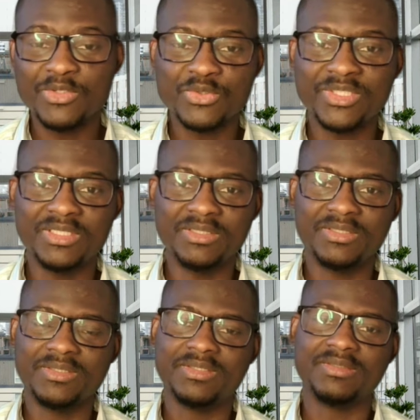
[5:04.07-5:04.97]
And also
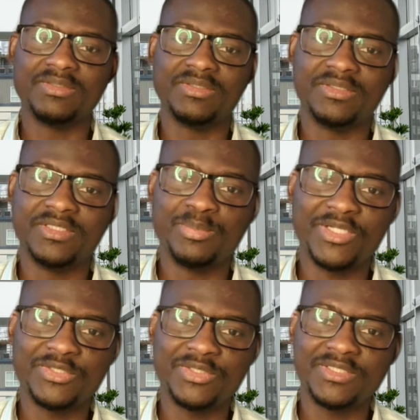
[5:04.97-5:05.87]
the the
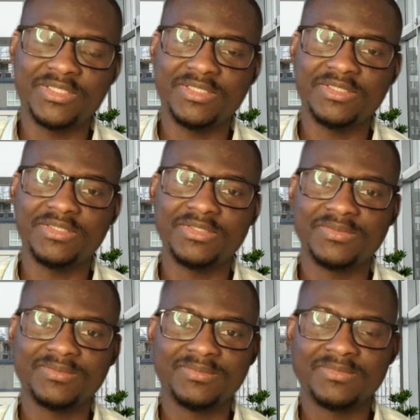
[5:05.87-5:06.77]
pressure in
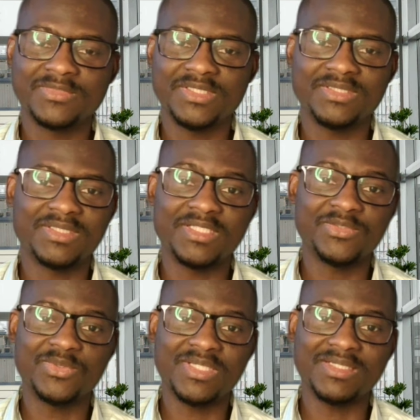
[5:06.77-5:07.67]
the
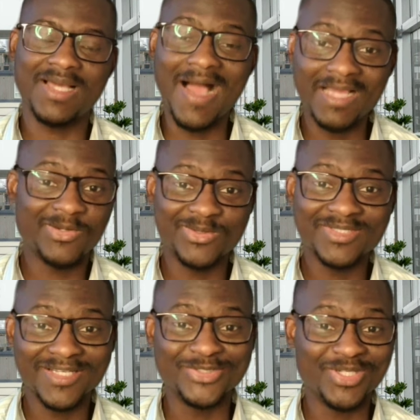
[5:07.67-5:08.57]
clinical side, I
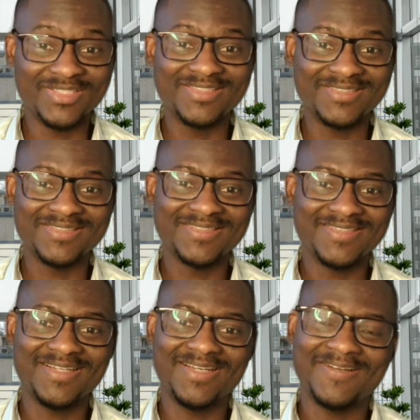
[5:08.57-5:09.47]
don't enjoy it.
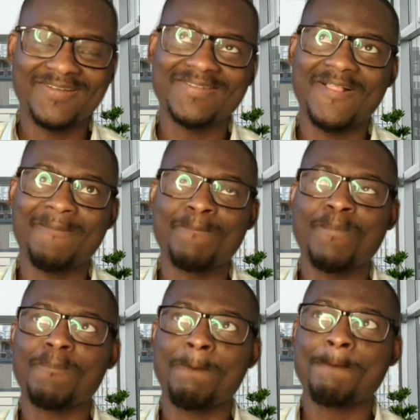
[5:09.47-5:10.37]
Okay.
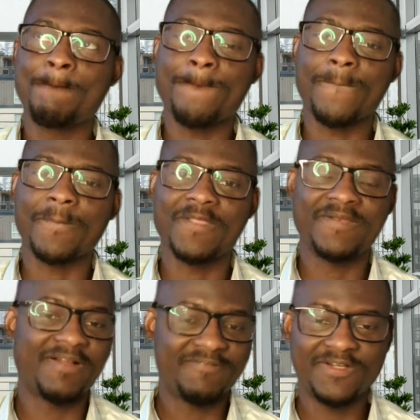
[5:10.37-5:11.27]

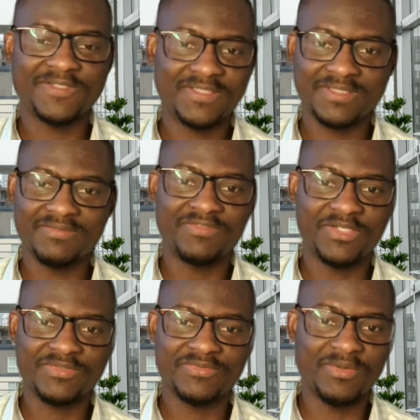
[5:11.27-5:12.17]
There are
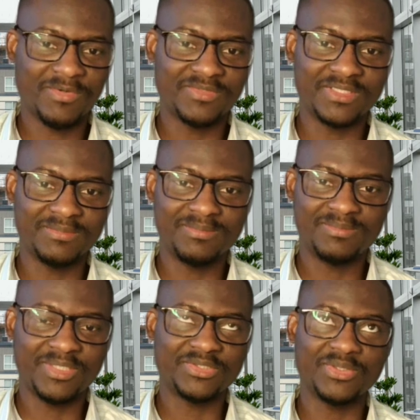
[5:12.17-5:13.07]
various forms of the
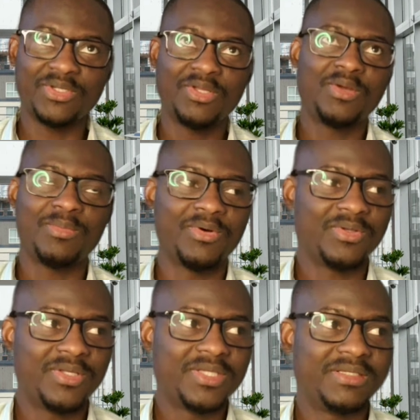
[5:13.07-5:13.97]
pressure,
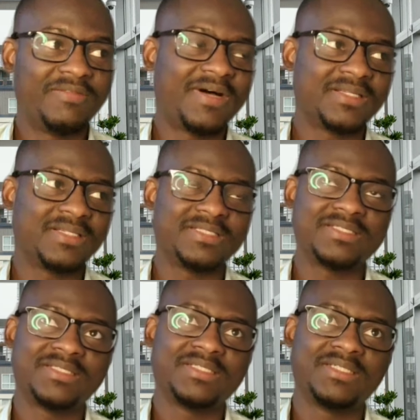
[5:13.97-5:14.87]
but the fact
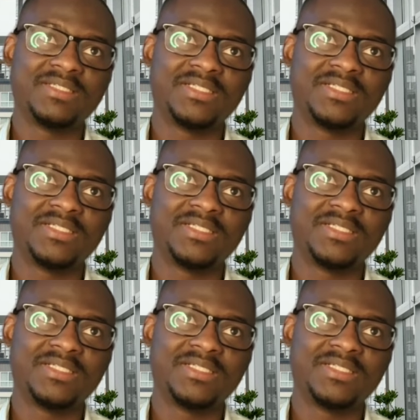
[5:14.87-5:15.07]
that